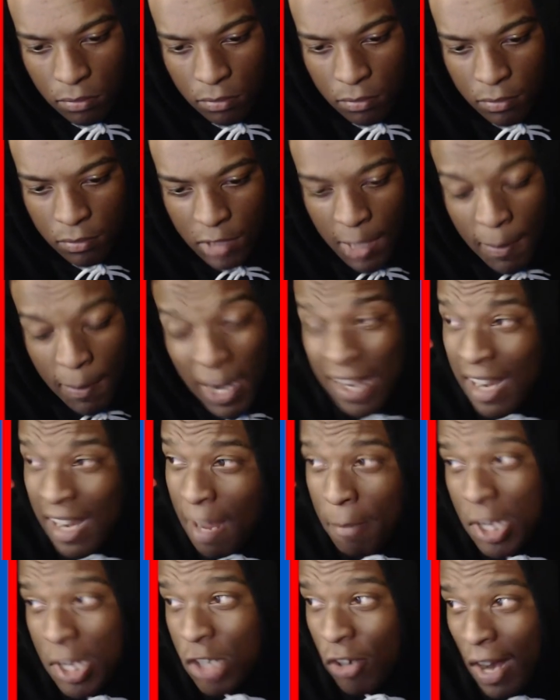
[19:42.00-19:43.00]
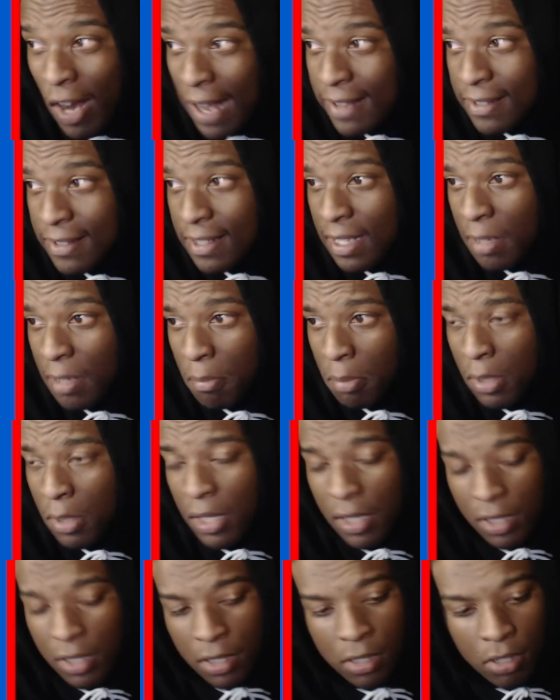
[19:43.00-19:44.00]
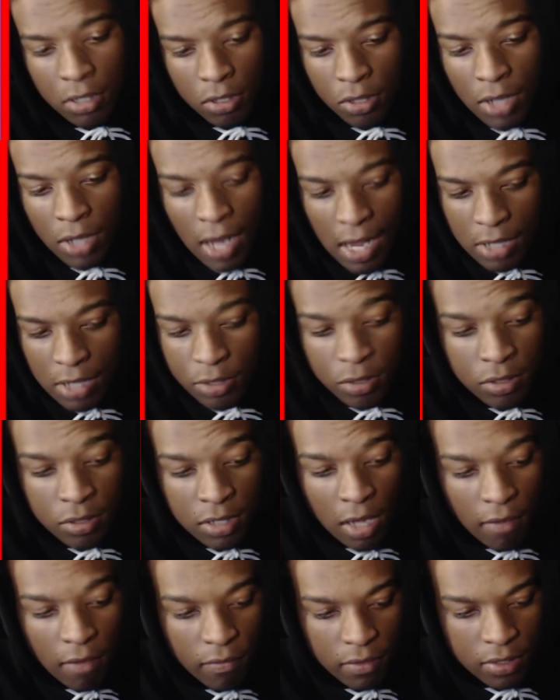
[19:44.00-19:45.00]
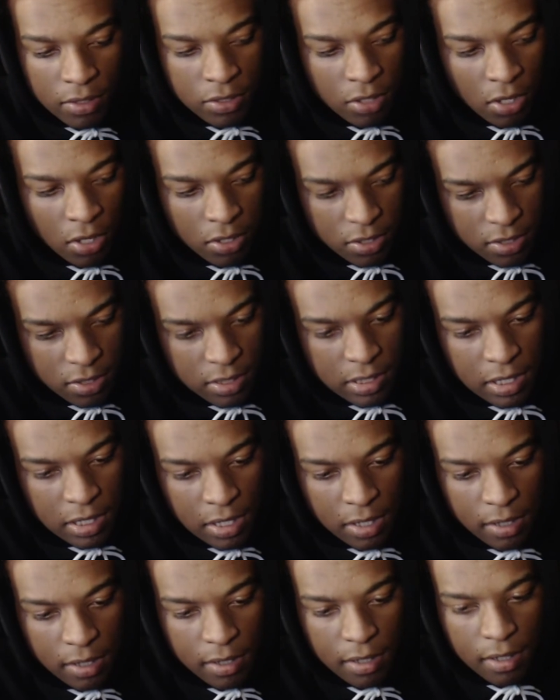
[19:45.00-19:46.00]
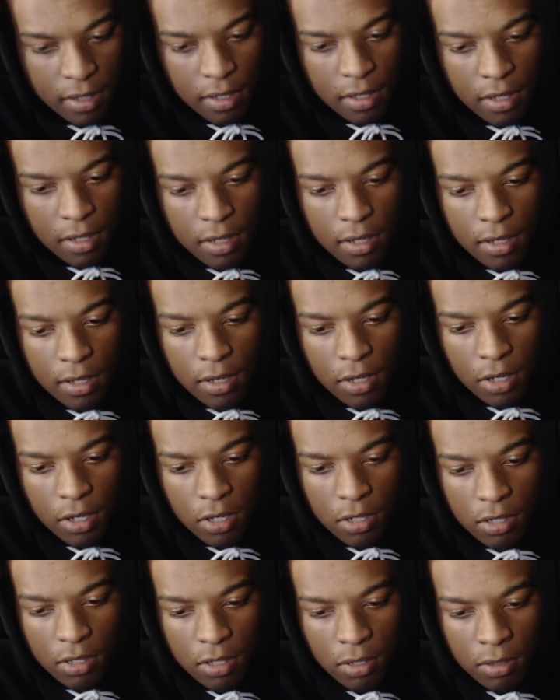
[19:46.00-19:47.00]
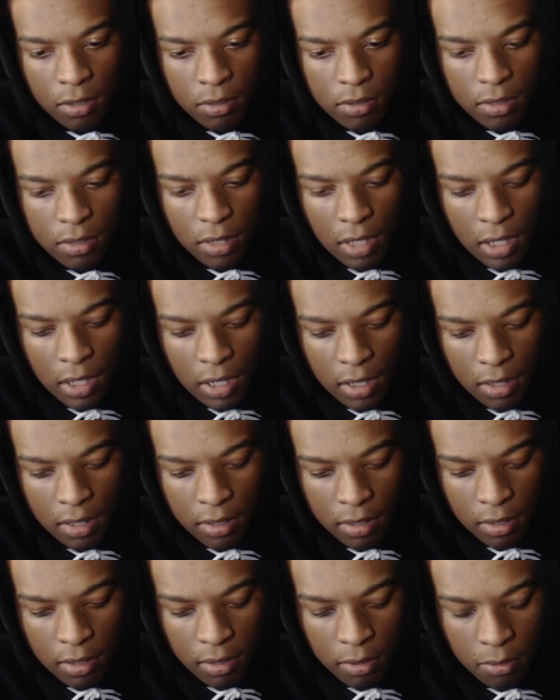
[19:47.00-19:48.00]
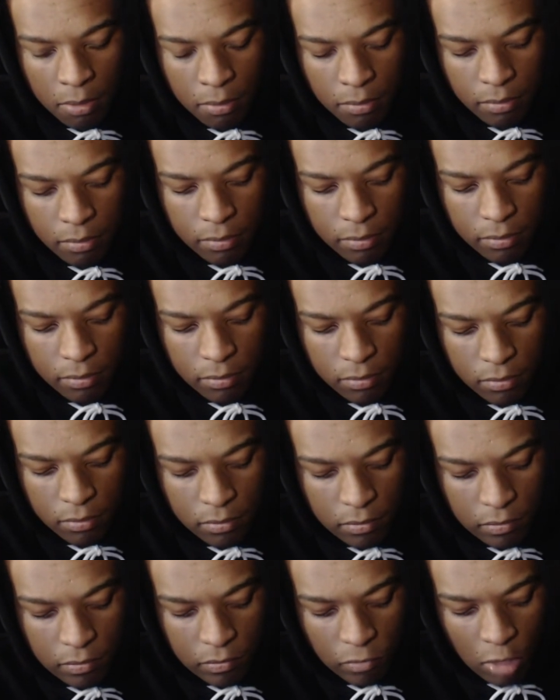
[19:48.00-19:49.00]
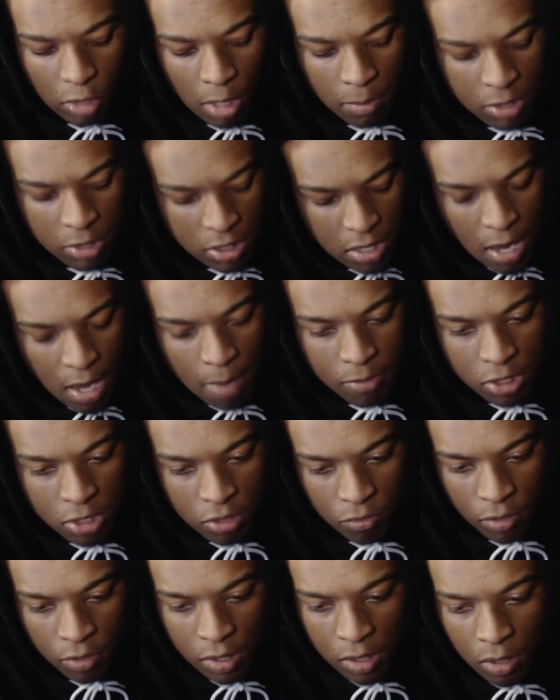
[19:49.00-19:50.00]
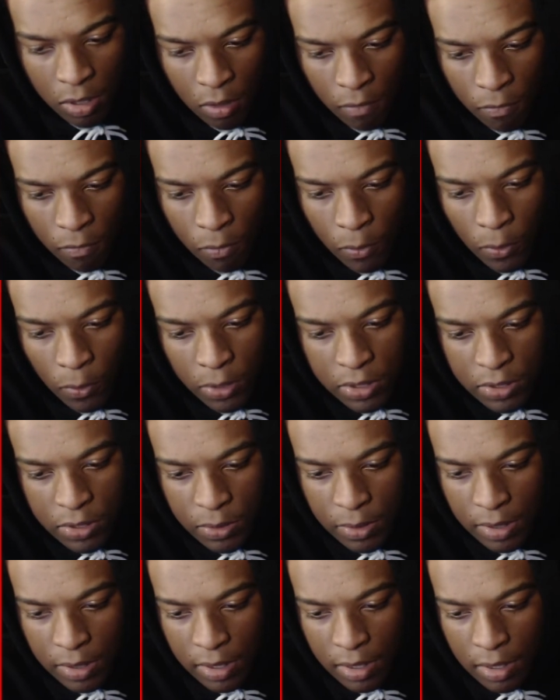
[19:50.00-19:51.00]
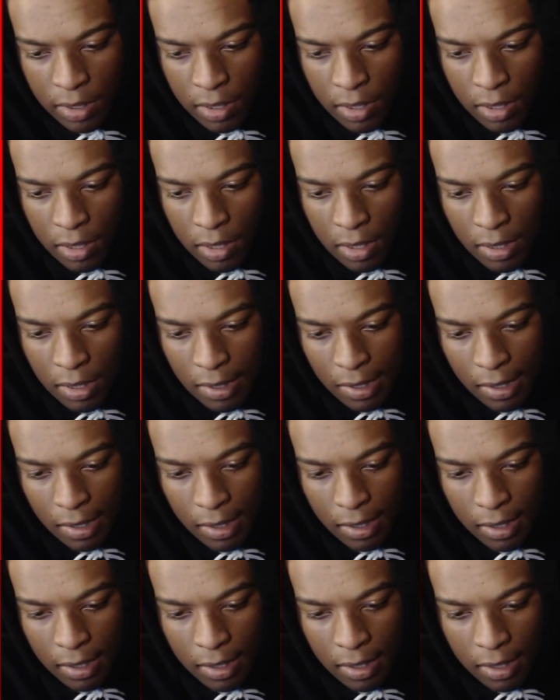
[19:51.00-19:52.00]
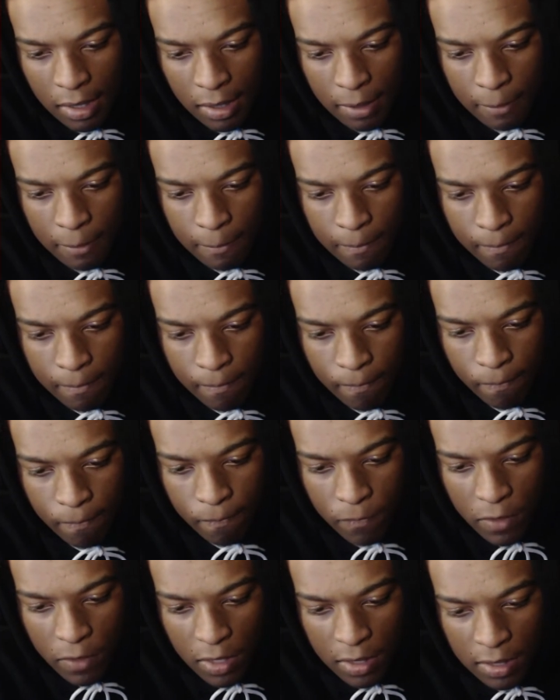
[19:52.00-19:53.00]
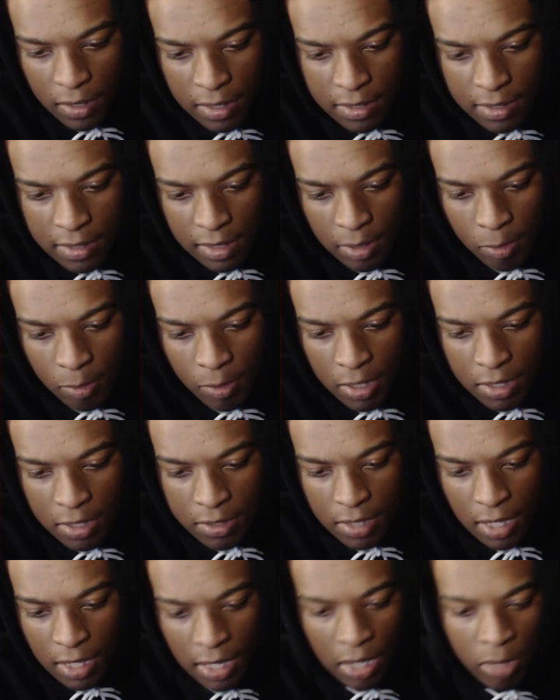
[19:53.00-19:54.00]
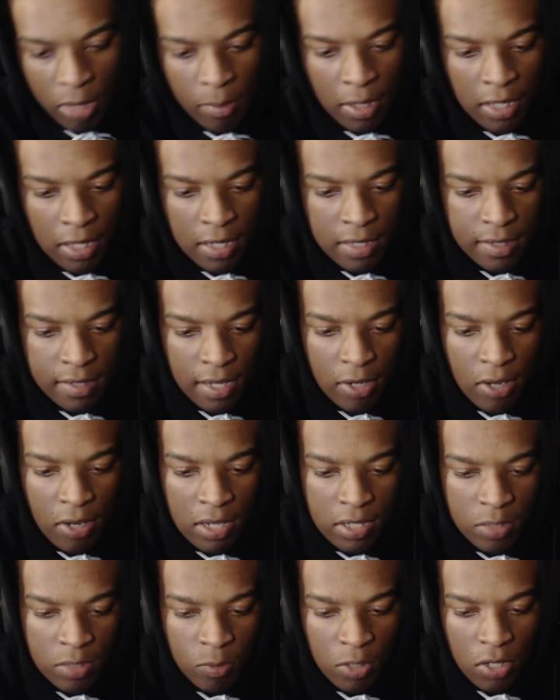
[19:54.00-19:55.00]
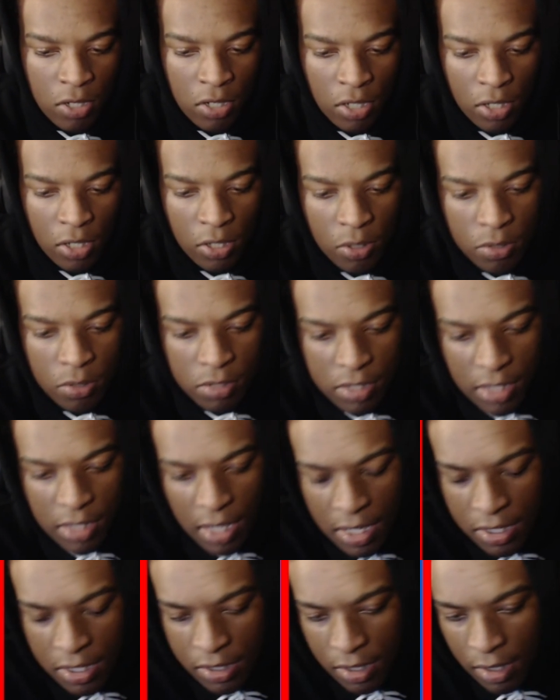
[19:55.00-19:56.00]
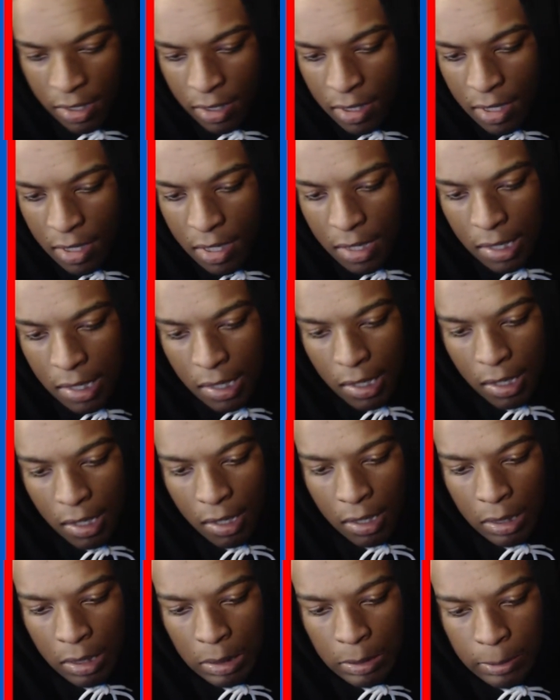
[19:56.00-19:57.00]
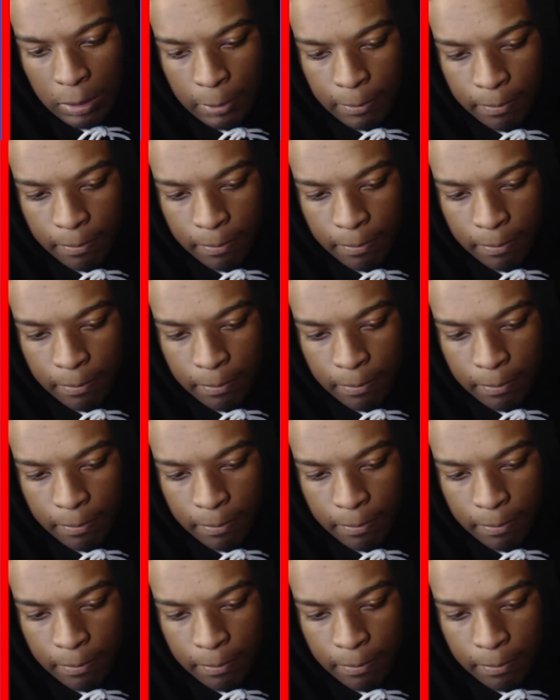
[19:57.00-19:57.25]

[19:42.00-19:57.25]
it might not be drastic but you know you guys will definitely start to see it you know and um I'm just I'm just really looking forward to it uh let's see what else I got on my list. I know I just went on a huge tangent. Um,